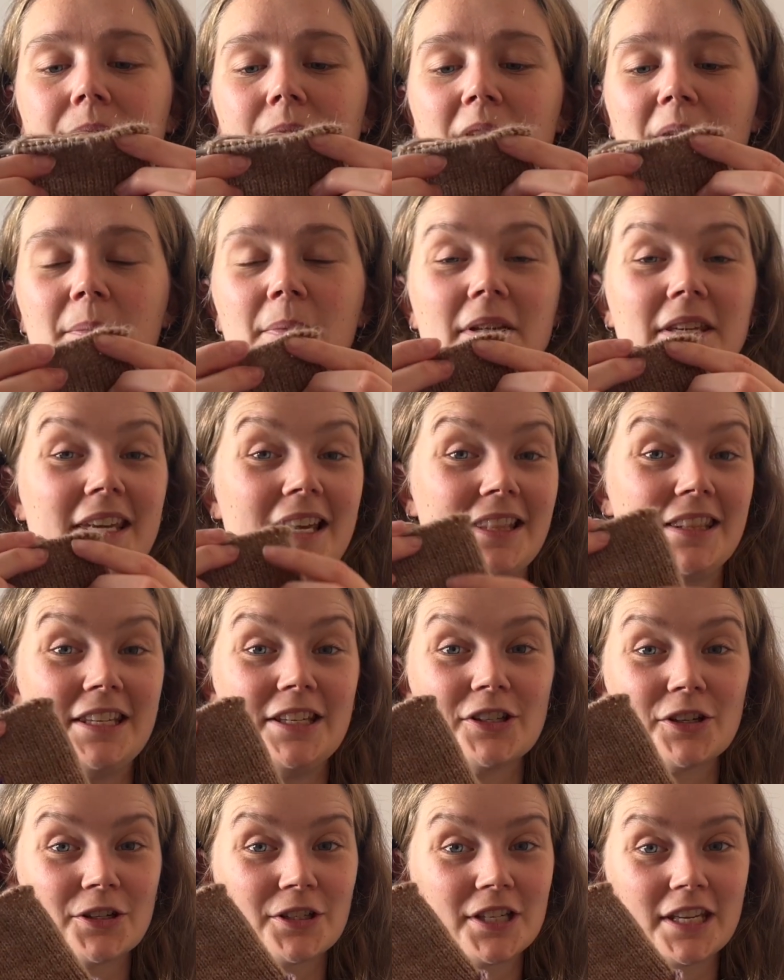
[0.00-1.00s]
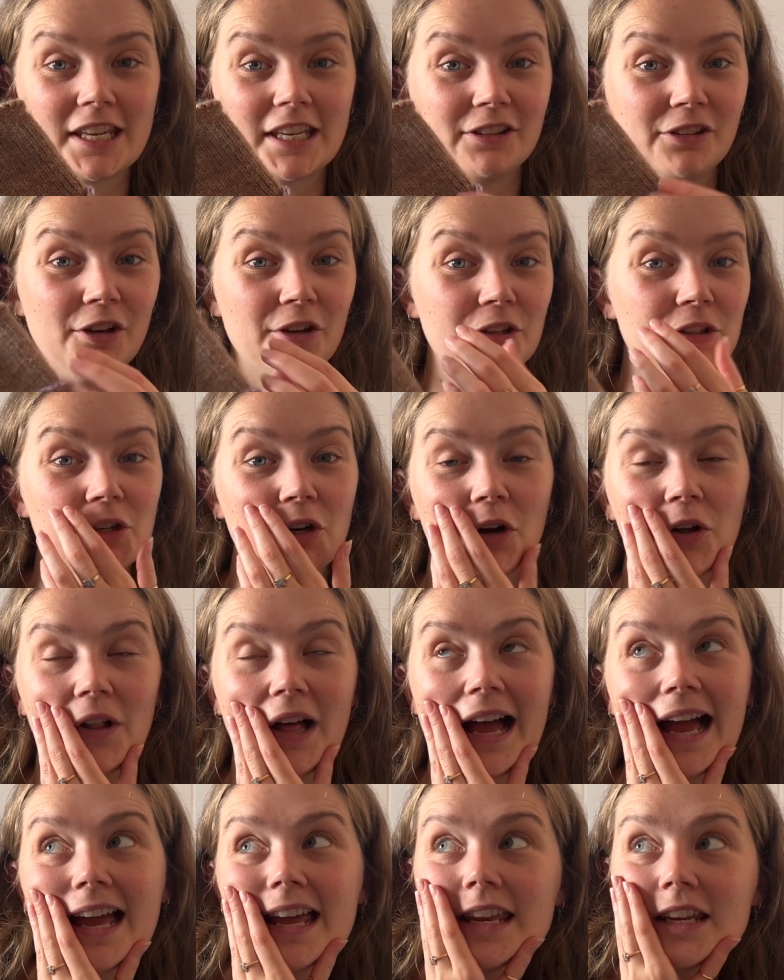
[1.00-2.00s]
But yeah, these aren't taking long at all.
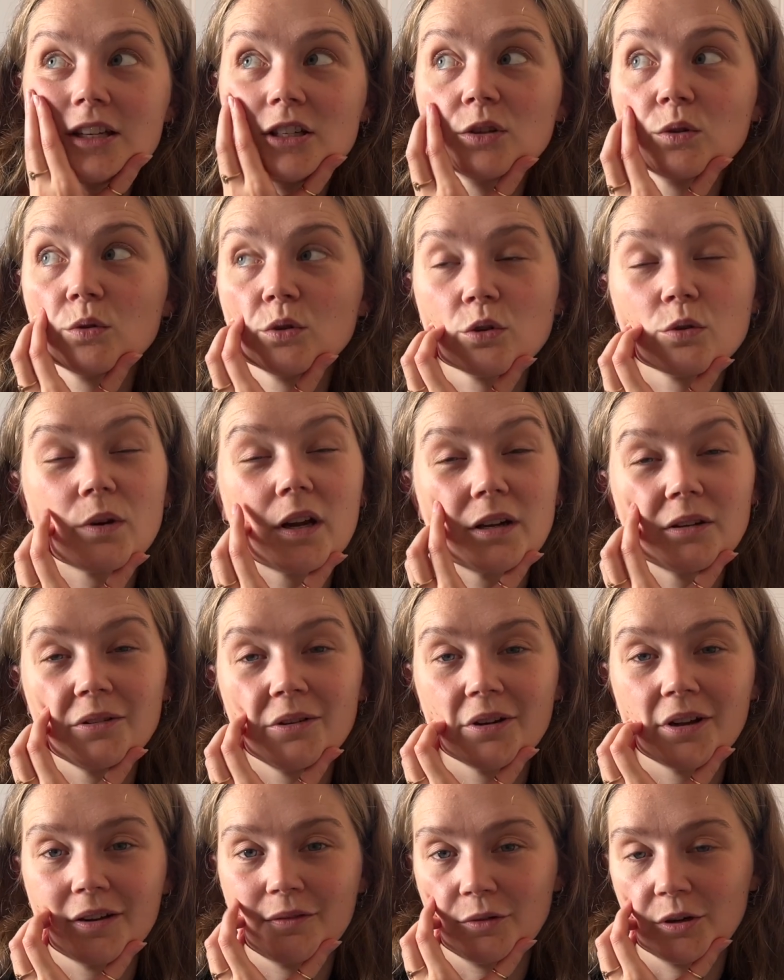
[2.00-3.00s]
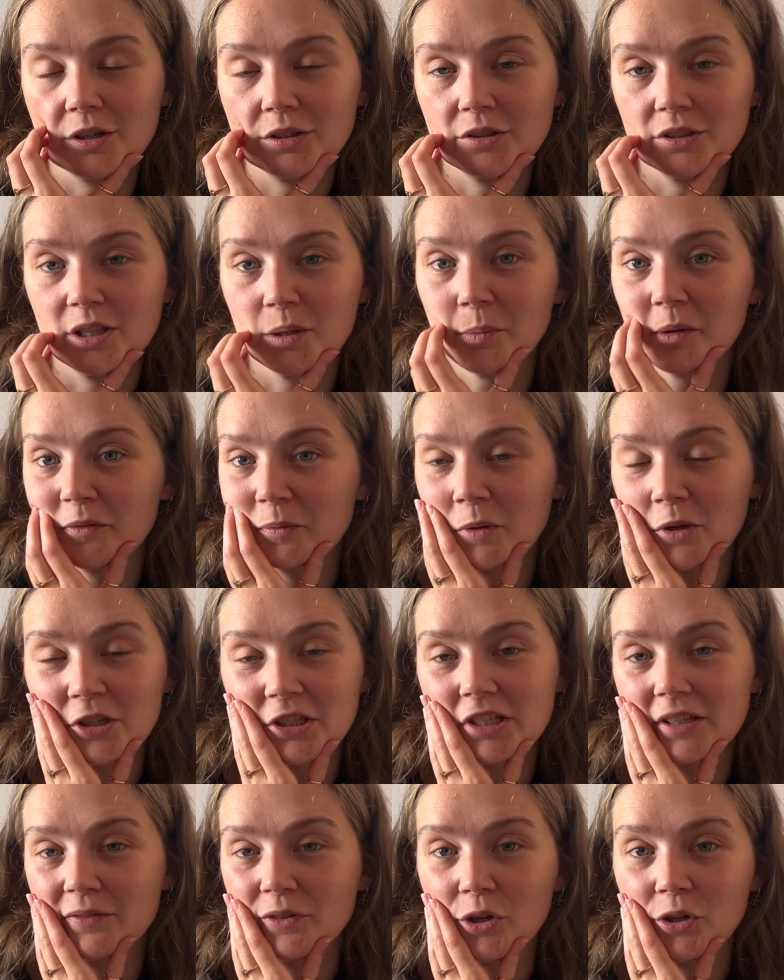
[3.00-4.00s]
I don't know how long I've worked on them, if I'm
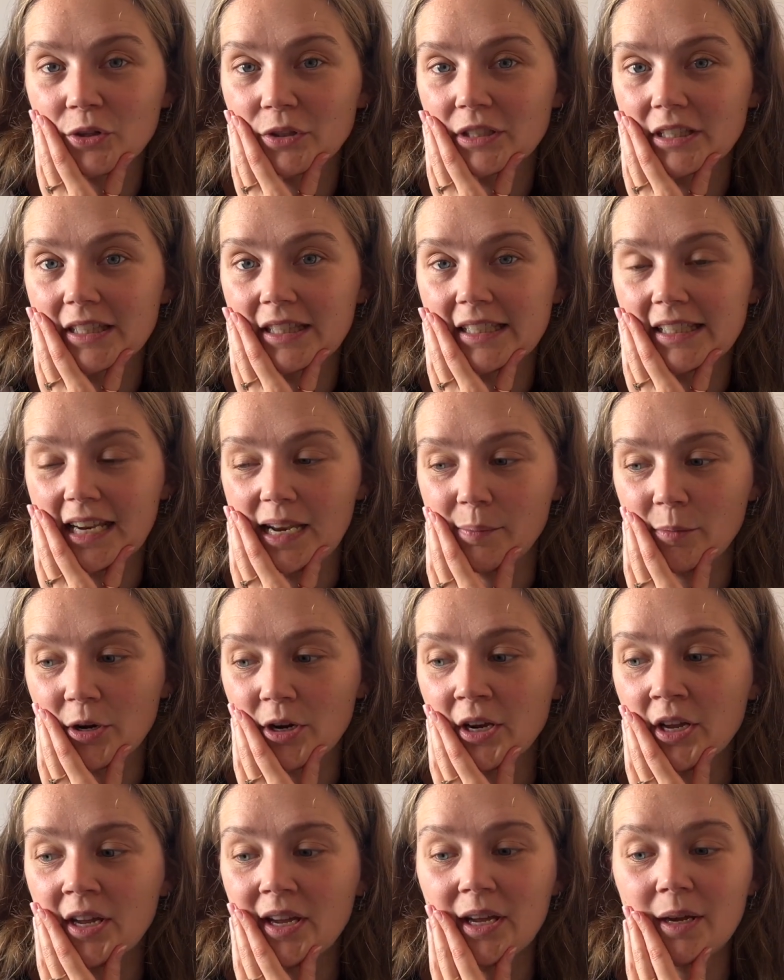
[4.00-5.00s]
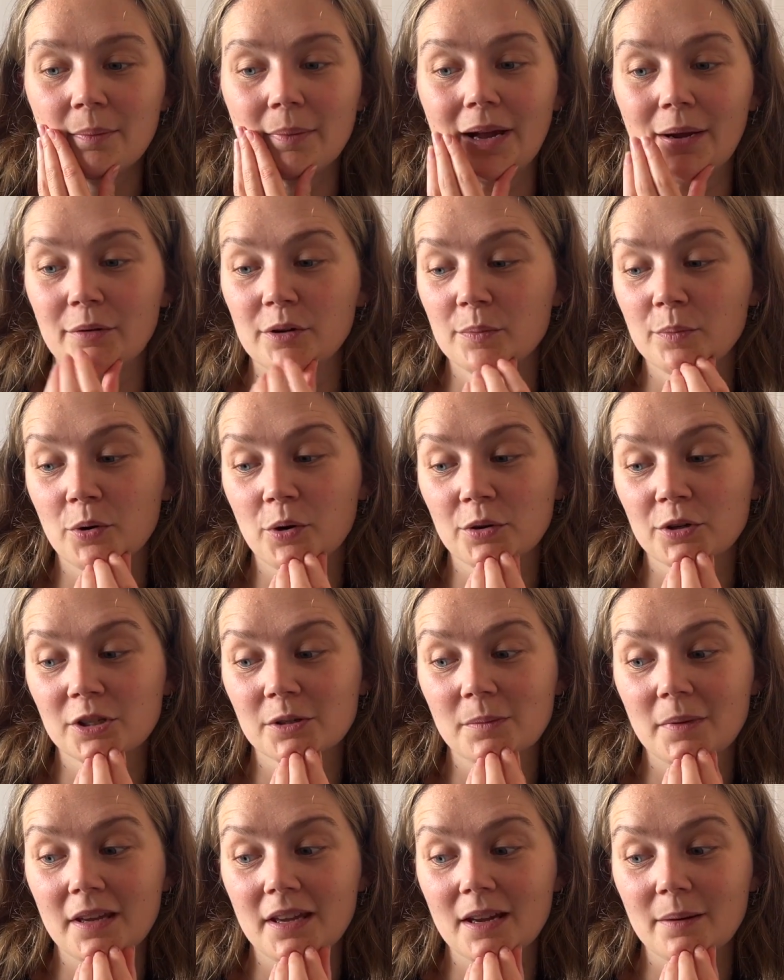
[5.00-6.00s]
honest. I've not looked at the timer, but I would
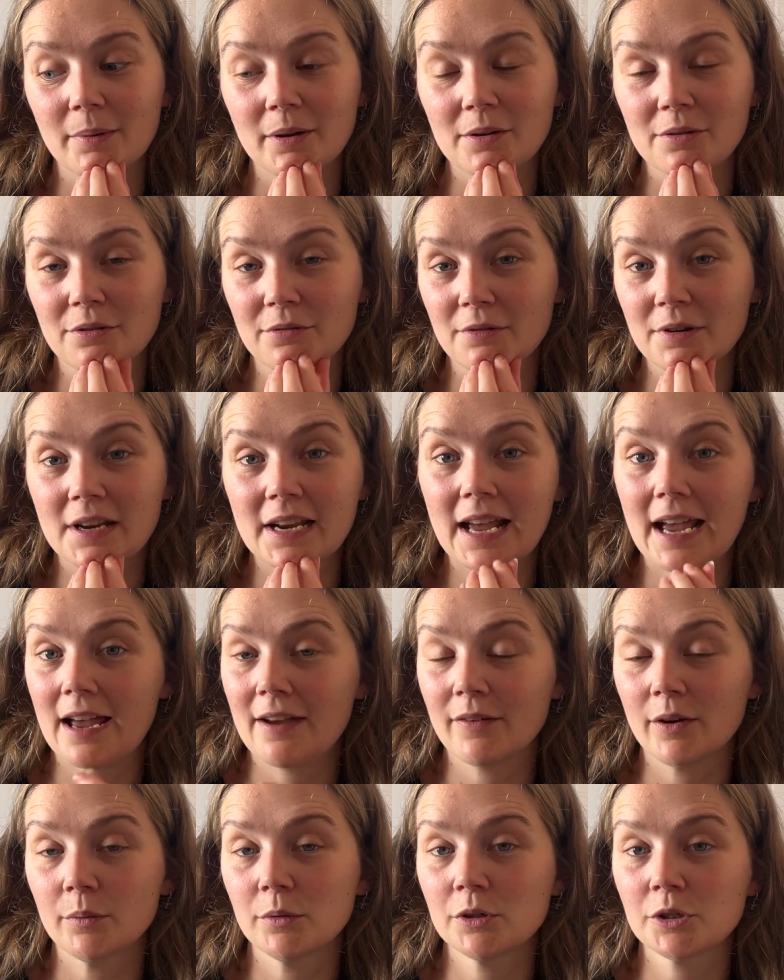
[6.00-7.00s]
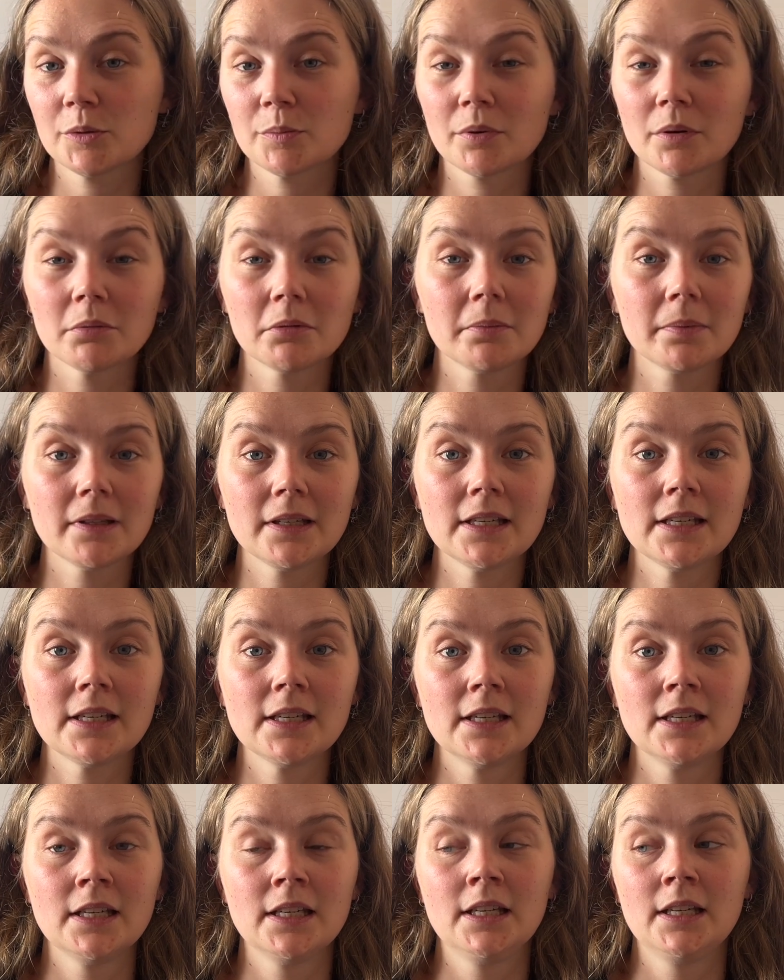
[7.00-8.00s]
approximate about 3.5 hours probably,
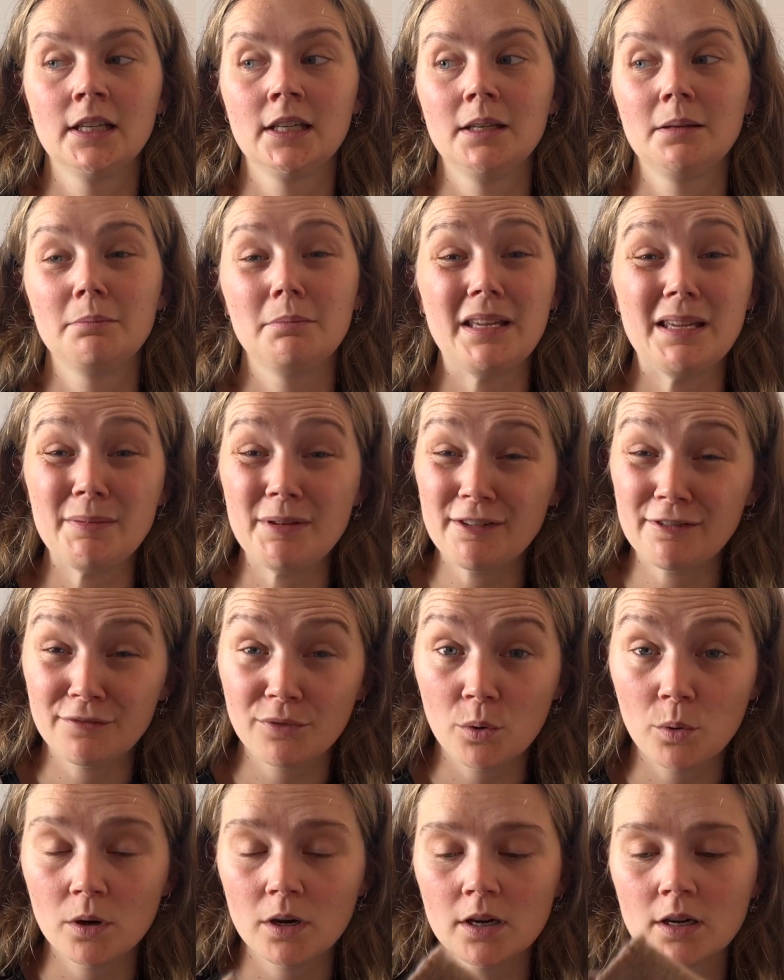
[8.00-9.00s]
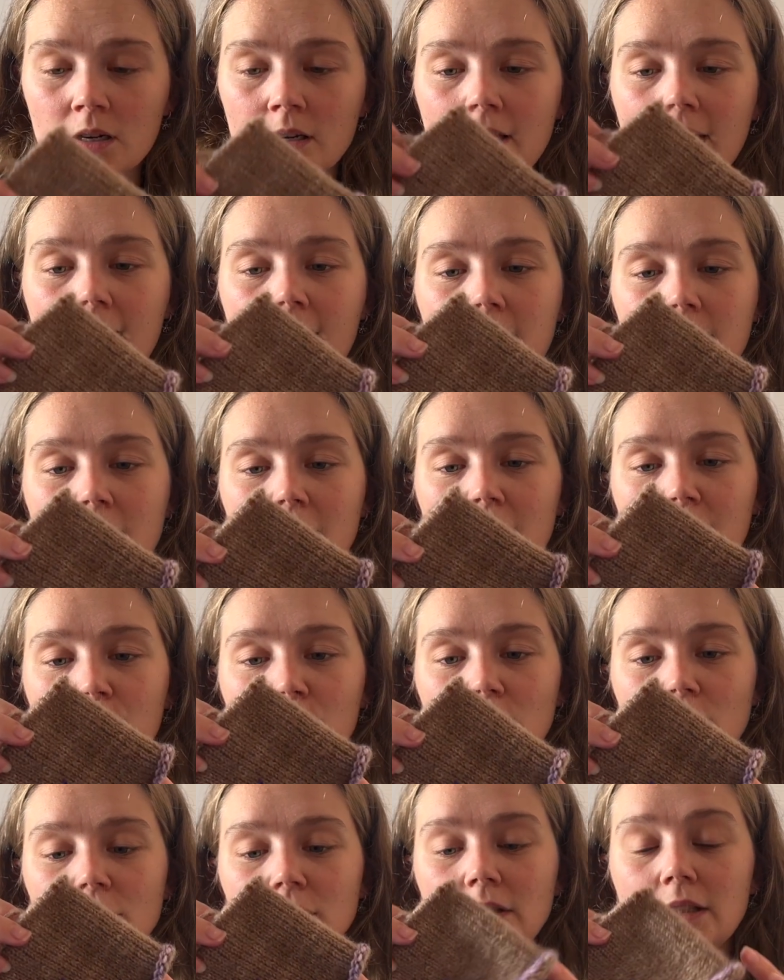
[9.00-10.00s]
maybe 4, that I've
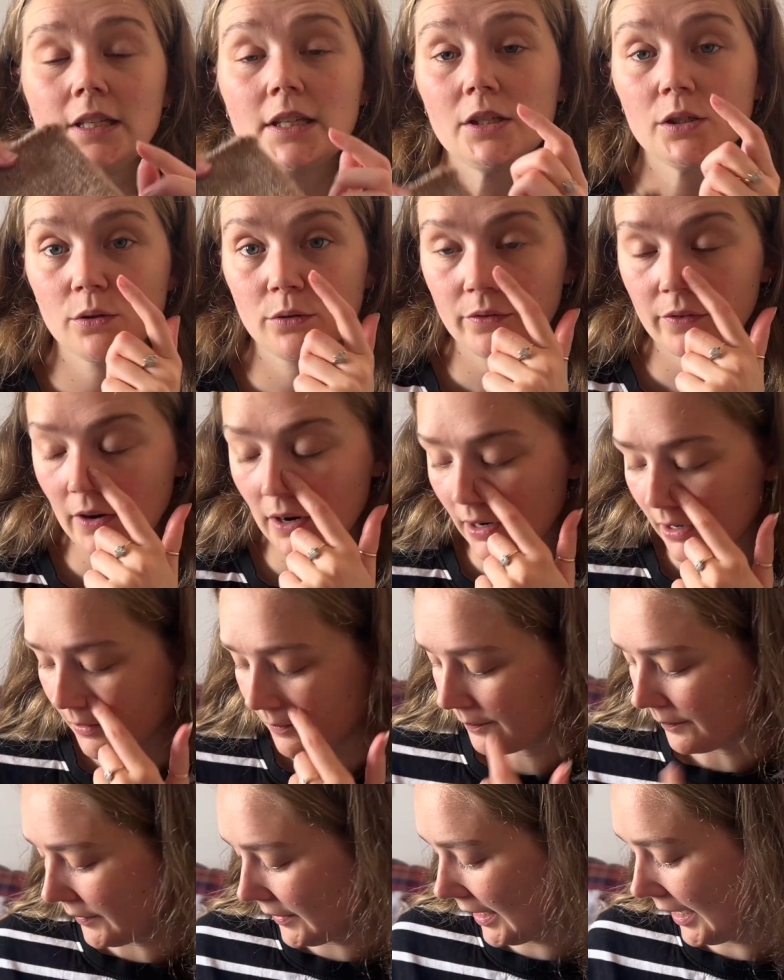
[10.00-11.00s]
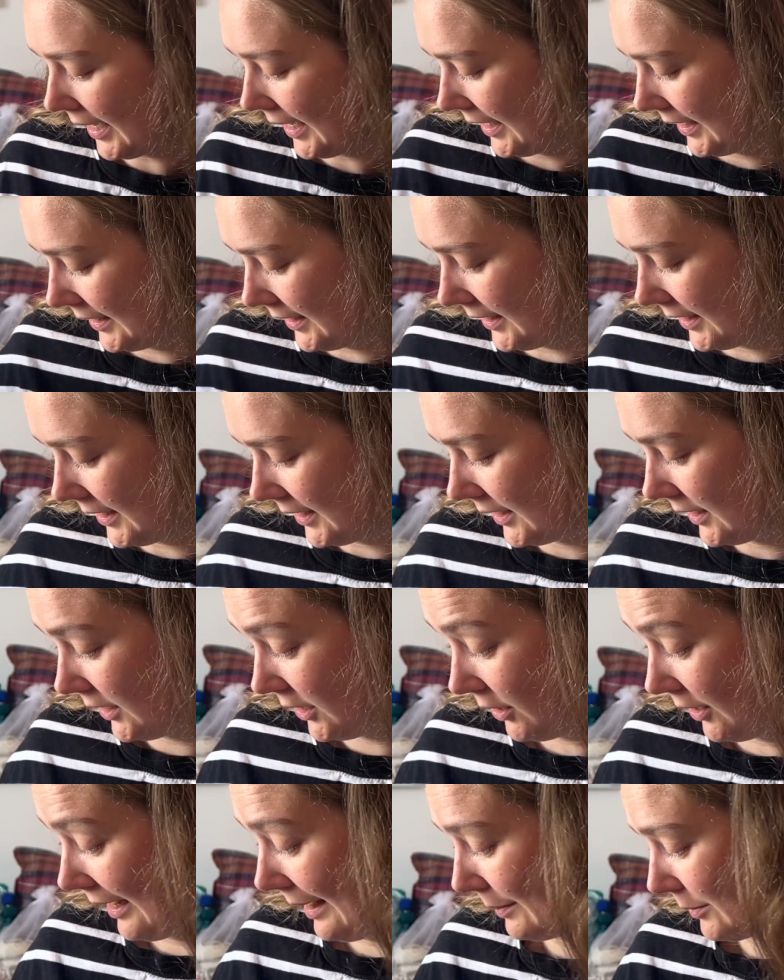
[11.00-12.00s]
worked on these so far, and
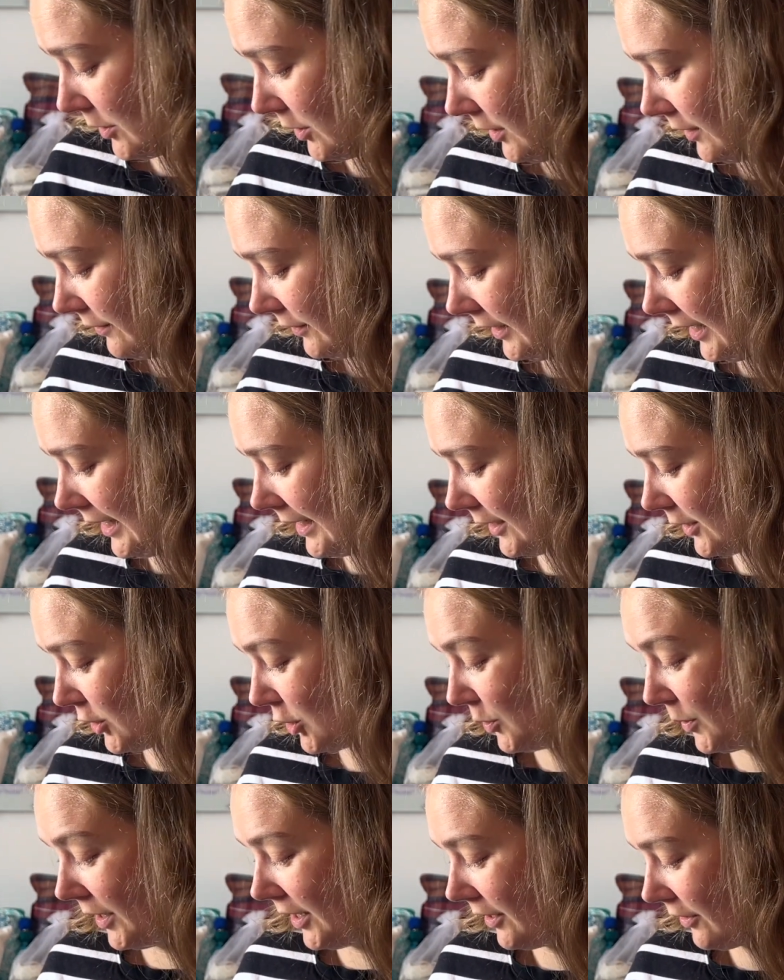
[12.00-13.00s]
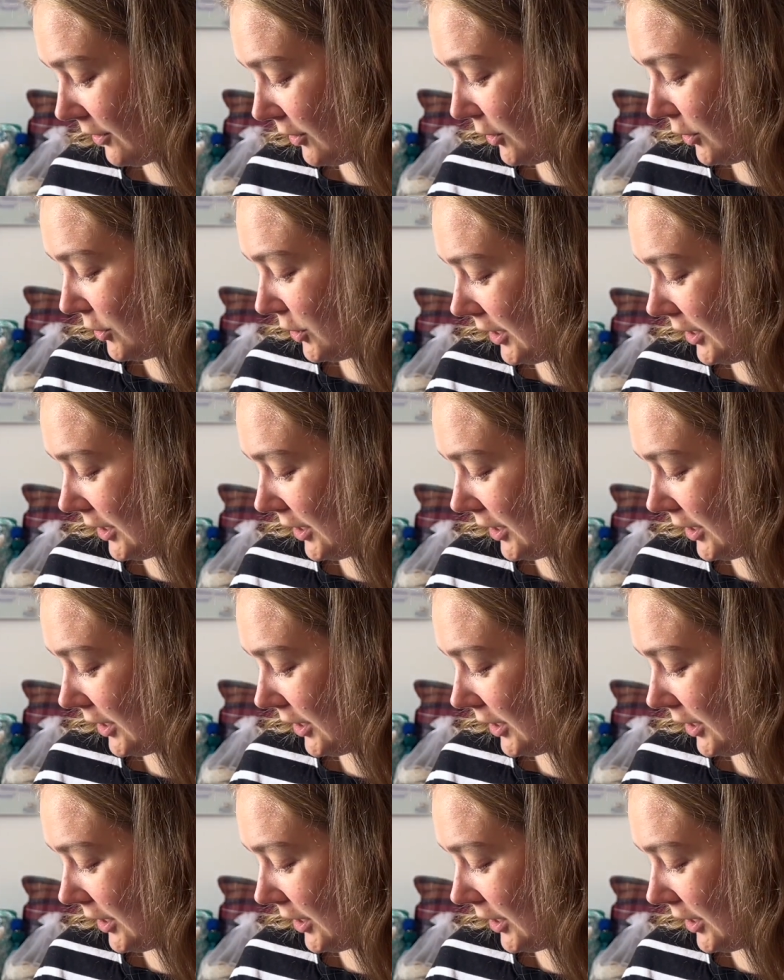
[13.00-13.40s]
they're absolutely flying. So another good